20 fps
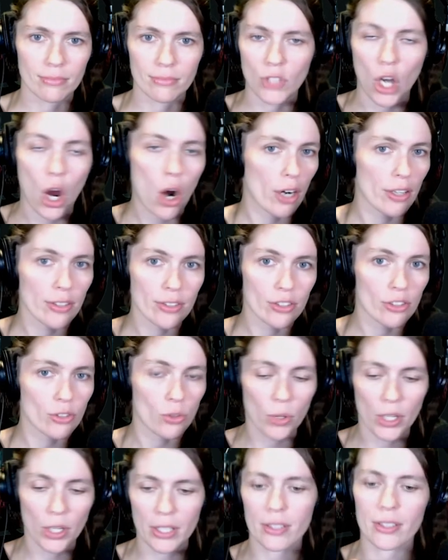Karn's
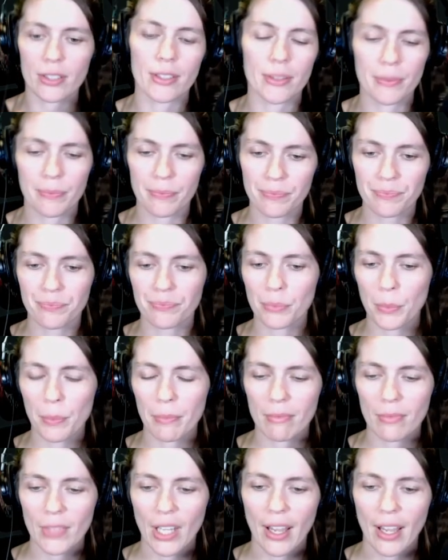dorks,
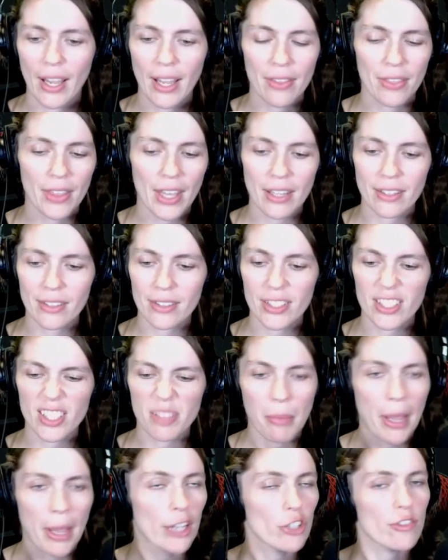and then
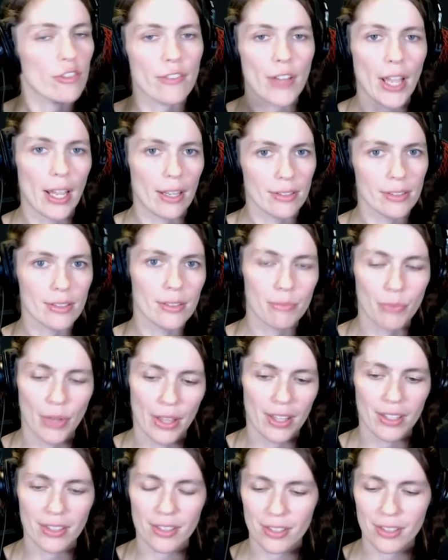smash face with
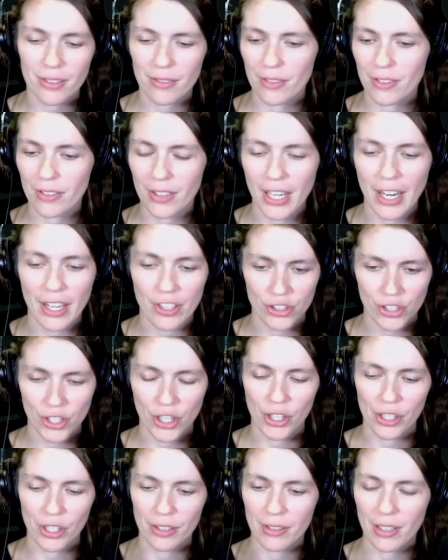it the next
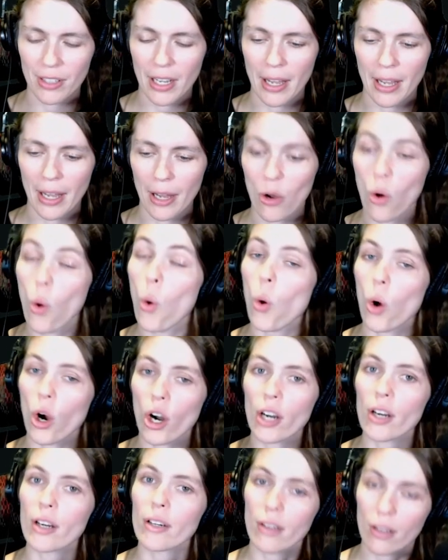turn.
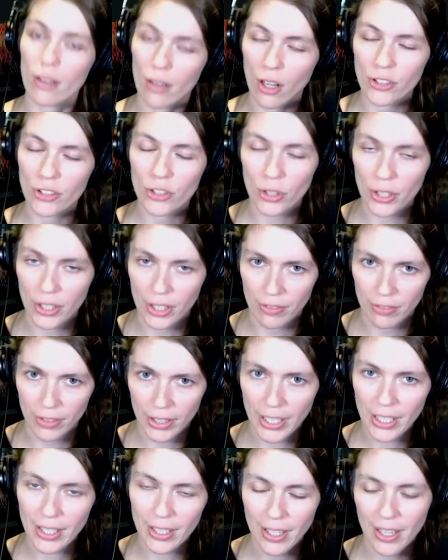Or
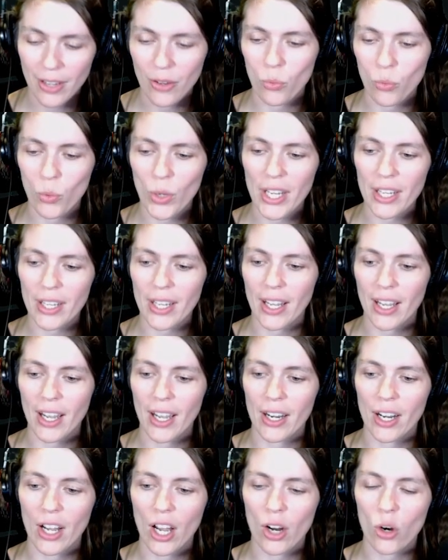alternatively, we
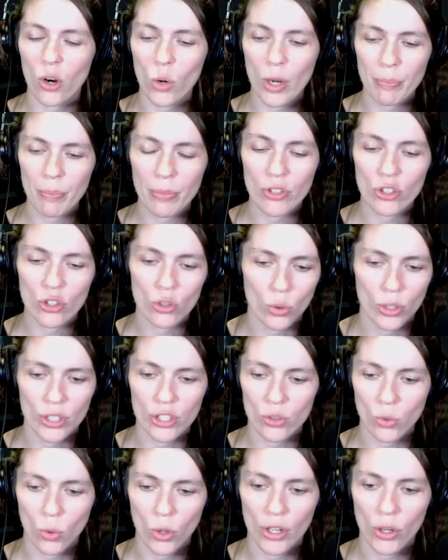can equip the Short
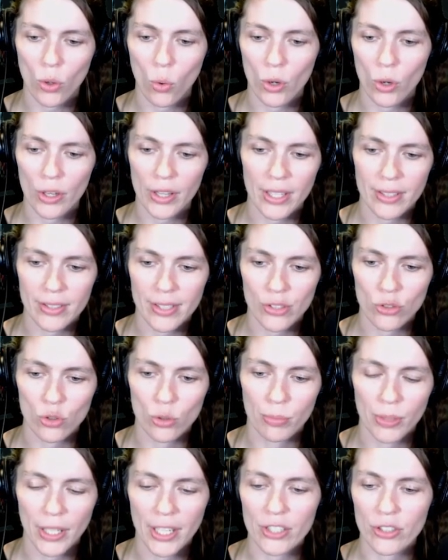Sword or the Ancestral
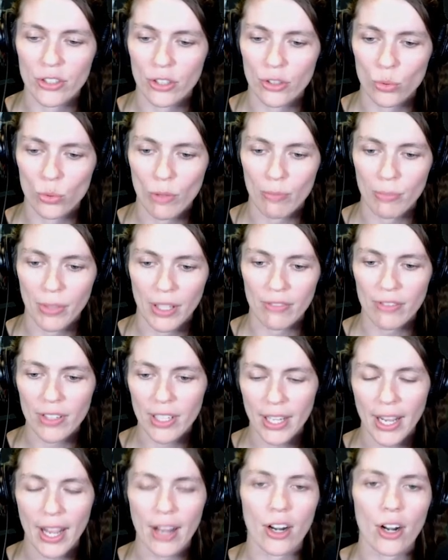Blade to the Swiftblade
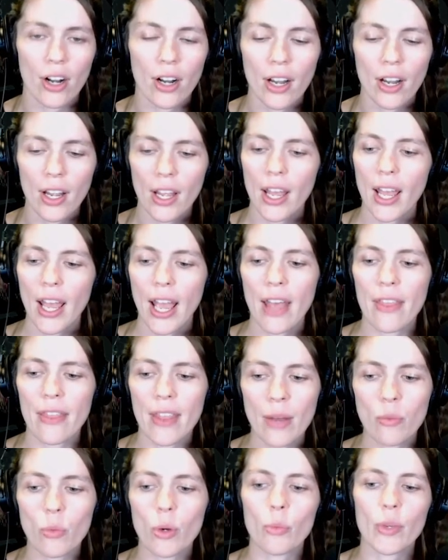Vindicator, and
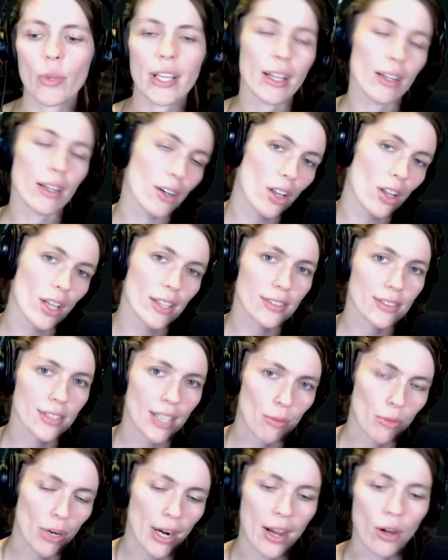then when we get Colossus
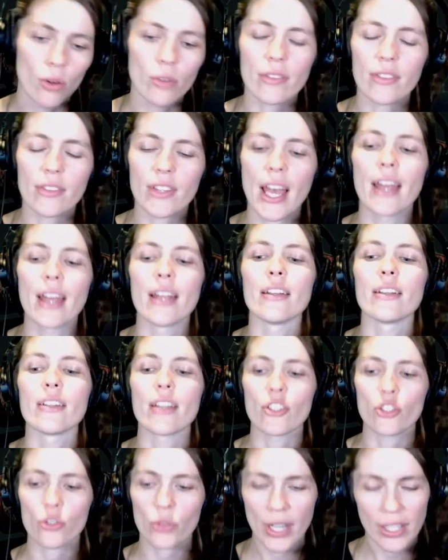hammer out, then
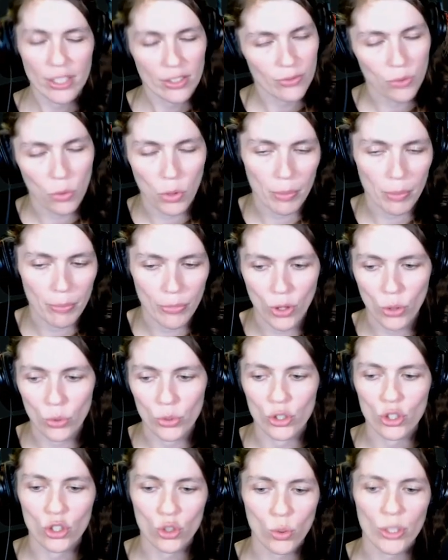transform
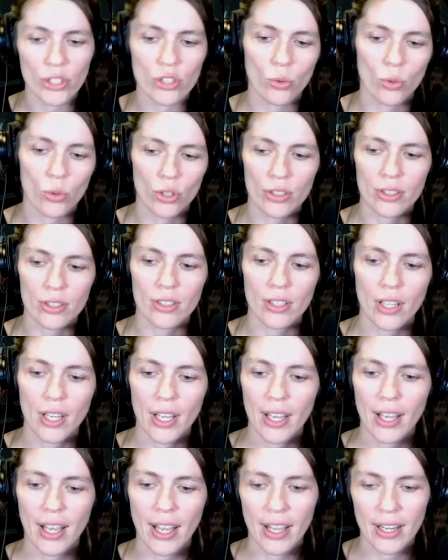those Short Swords
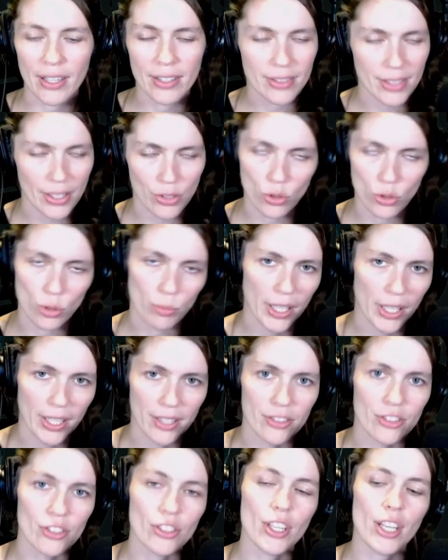and Ancestral
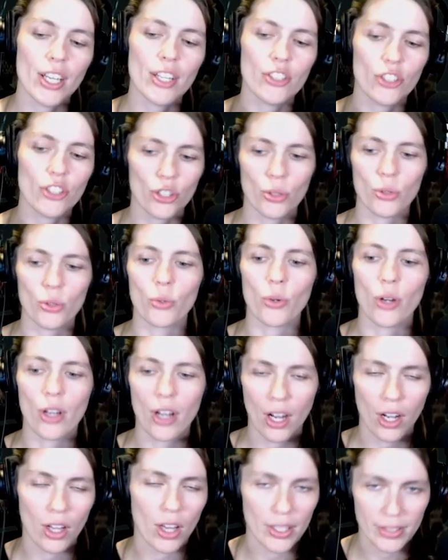Blades into a
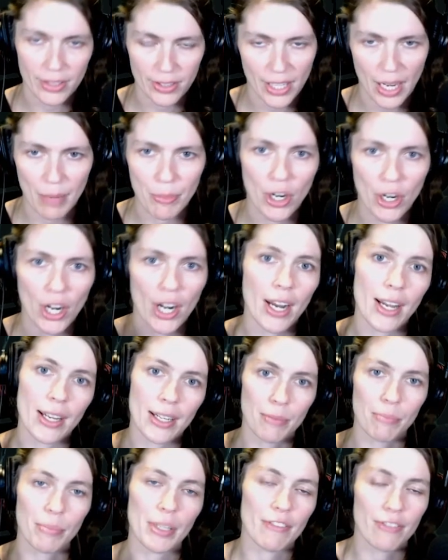Colossus hammer
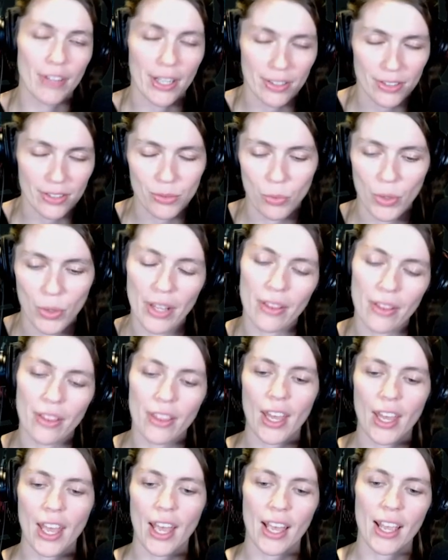and beat face with
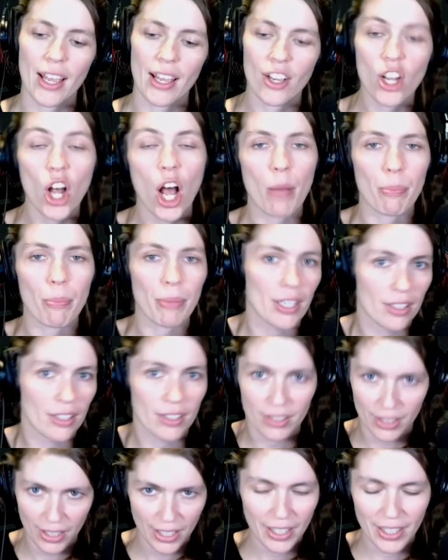a copied
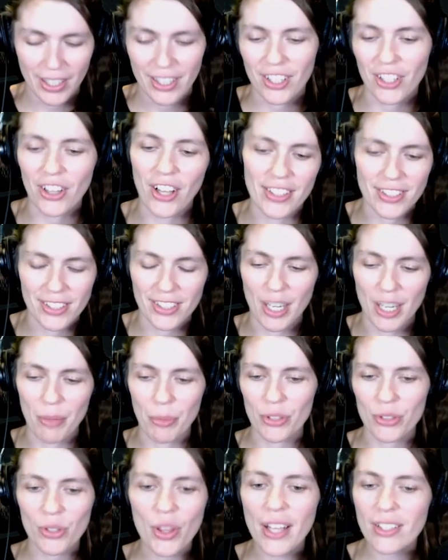Colossus hammer.
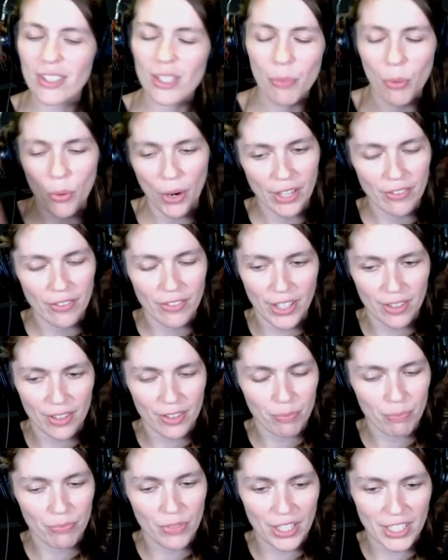So that's the point of
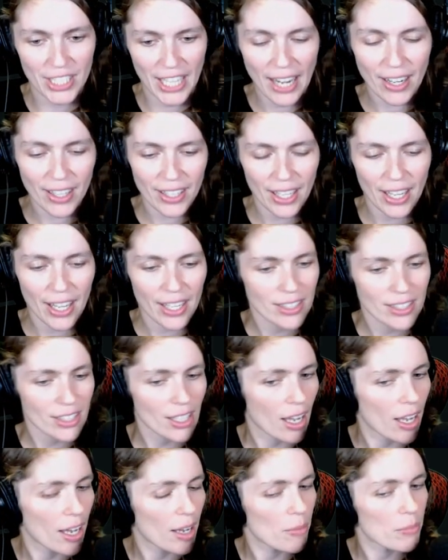the deck. It's
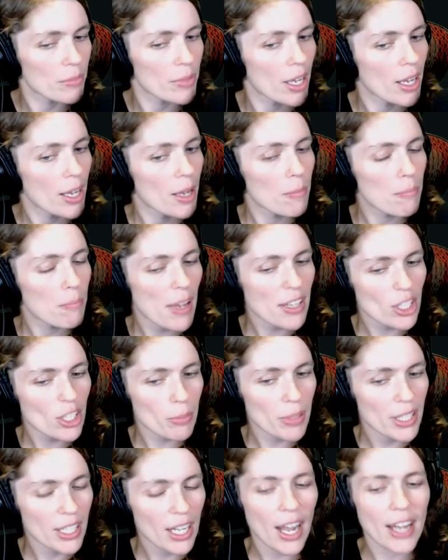meant to
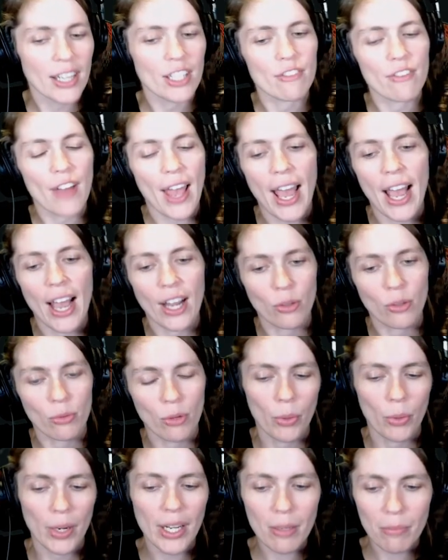be kind of
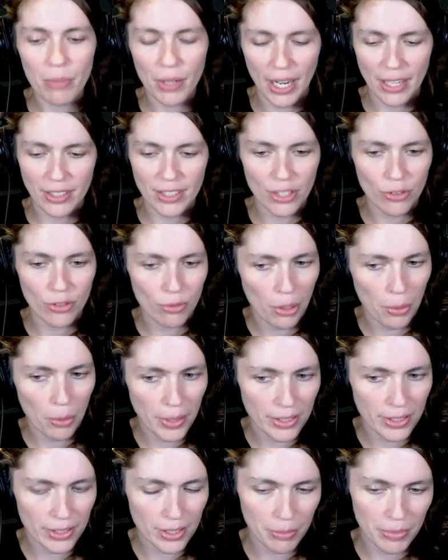aggro-y, but I did throw
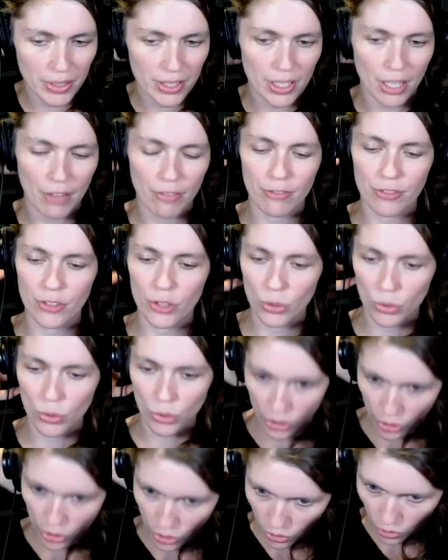in some stuff to
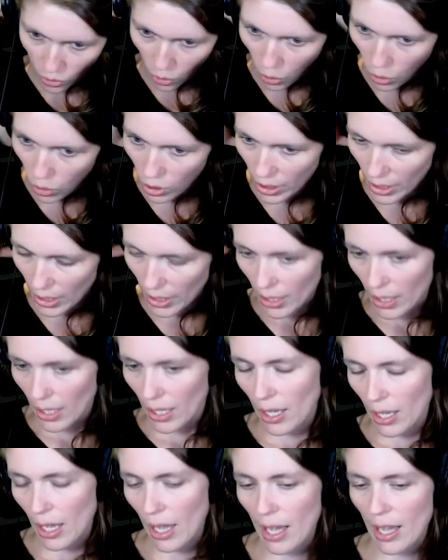control
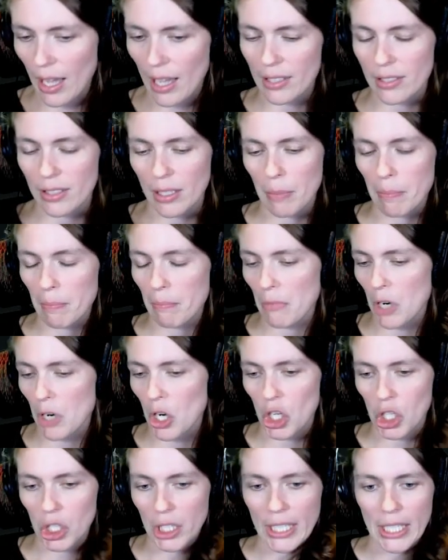some
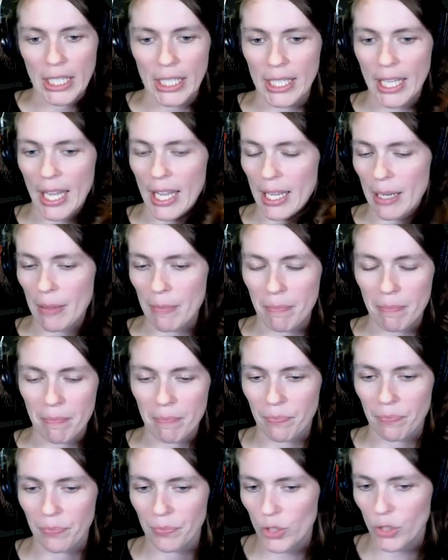early game
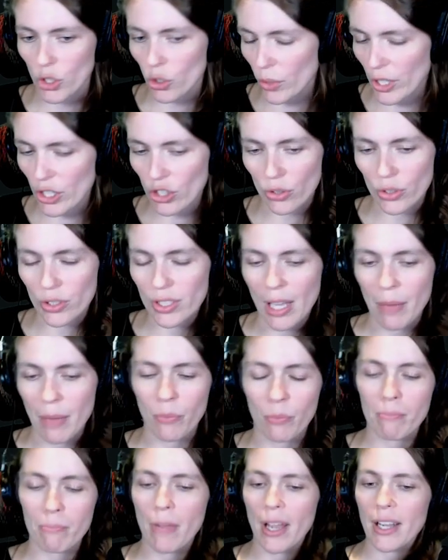creatures
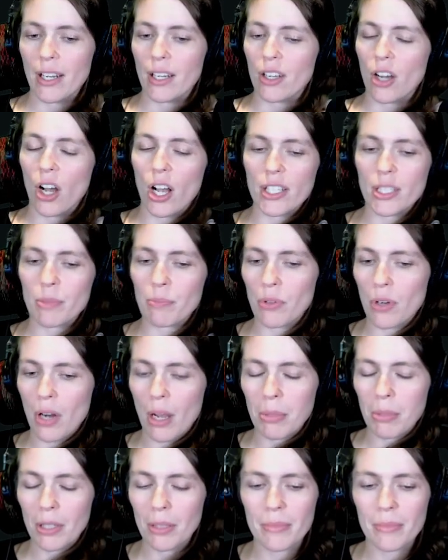that might cause
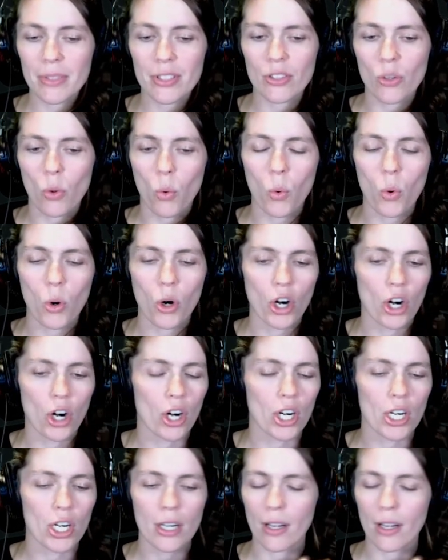problems,
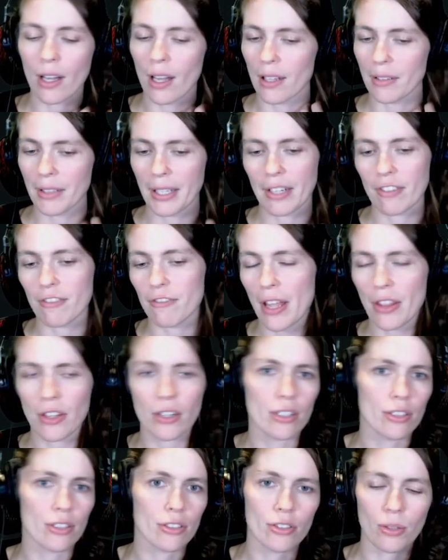or like
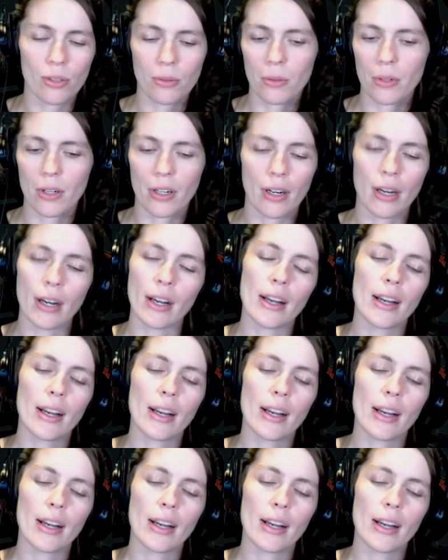feathers, or